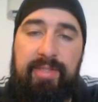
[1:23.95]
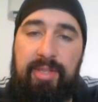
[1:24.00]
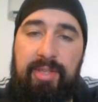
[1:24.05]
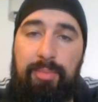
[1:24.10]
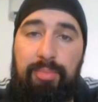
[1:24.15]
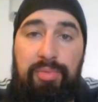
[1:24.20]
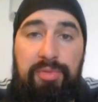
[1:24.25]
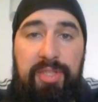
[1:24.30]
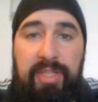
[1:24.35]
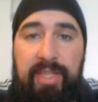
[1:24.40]

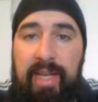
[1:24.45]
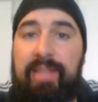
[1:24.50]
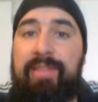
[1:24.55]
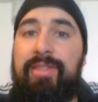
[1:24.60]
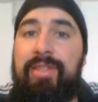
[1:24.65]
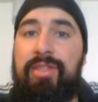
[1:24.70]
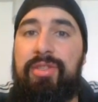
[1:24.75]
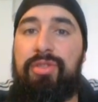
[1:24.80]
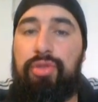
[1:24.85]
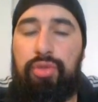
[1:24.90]
So Boudica
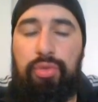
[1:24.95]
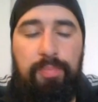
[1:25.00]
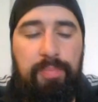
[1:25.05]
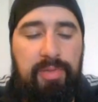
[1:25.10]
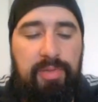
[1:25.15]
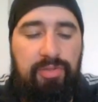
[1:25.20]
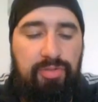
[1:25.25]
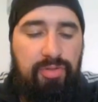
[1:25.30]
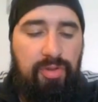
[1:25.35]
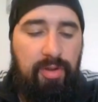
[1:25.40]
is a
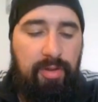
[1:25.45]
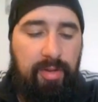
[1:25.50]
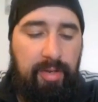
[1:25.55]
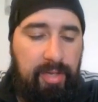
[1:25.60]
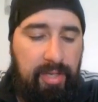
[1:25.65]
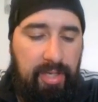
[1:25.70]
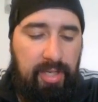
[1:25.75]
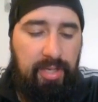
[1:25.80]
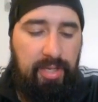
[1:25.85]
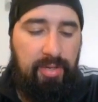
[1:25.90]
super strong
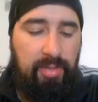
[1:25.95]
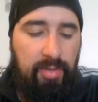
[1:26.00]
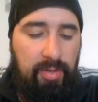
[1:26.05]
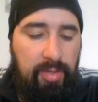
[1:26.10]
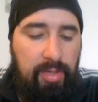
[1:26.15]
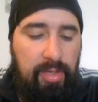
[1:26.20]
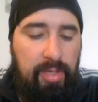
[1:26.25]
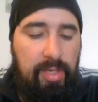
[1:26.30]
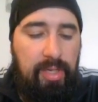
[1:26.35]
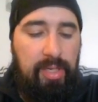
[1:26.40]

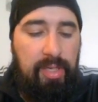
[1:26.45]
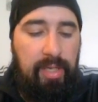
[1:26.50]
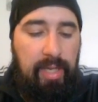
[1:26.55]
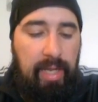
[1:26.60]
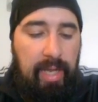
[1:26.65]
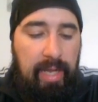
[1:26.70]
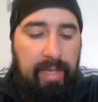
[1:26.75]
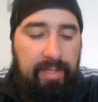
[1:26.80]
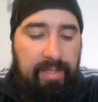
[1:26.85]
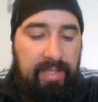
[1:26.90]
hero
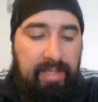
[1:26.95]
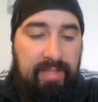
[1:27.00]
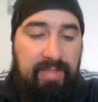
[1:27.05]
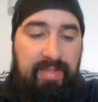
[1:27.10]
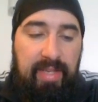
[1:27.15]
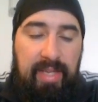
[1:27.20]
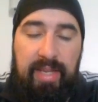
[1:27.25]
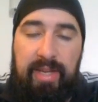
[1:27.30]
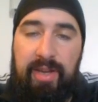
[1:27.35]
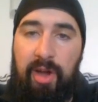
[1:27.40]
and his
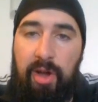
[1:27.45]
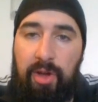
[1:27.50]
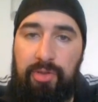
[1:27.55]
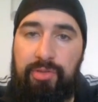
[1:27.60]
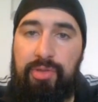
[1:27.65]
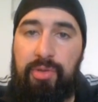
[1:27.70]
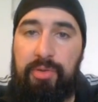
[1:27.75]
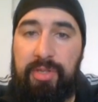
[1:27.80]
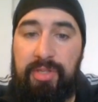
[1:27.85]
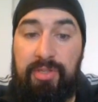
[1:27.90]
skin
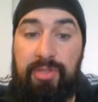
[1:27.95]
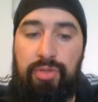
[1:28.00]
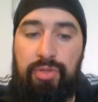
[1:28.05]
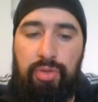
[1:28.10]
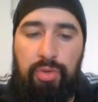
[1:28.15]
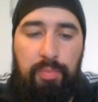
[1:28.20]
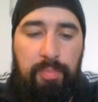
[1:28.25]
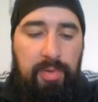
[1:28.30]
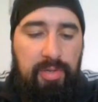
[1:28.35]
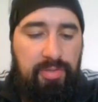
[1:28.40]
also is
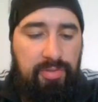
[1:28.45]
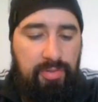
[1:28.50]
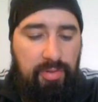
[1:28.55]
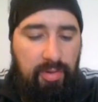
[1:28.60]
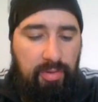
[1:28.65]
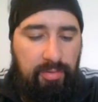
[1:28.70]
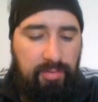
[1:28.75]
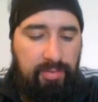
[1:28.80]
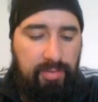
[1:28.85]
super strong.